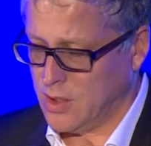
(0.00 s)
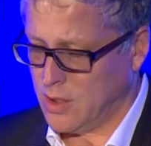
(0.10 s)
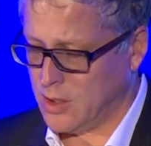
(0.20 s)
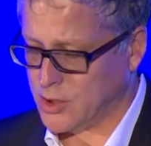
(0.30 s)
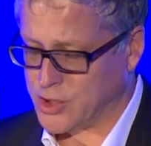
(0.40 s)

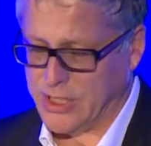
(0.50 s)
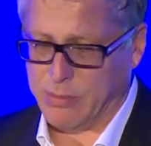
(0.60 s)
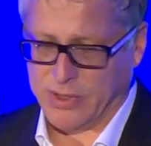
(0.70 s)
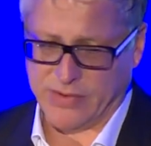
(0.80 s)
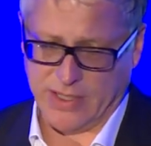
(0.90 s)
uh,
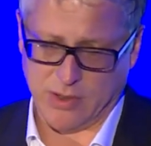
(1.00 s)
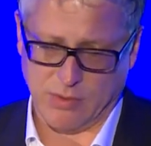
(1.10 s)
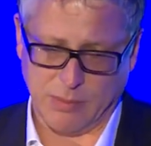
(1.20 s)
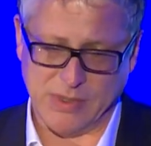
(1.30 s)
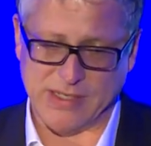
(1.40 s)
cheap,
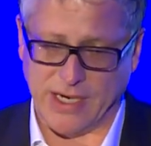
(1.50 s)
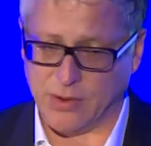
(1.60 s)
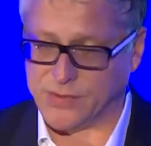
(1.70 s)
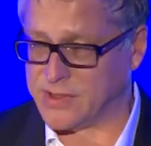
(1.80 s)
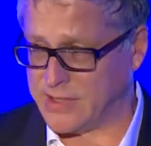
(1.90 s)
etc. Beside
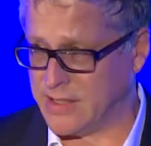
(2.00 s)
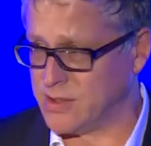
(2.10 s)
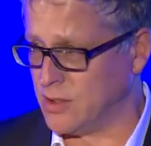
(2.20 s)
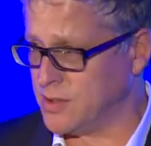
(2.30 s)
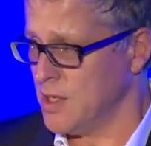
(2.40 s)
of the
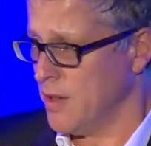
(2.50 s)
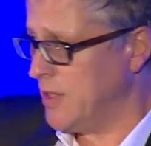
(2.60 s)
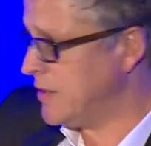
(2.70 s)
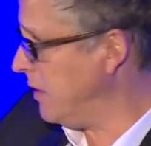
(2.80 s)
sensors, this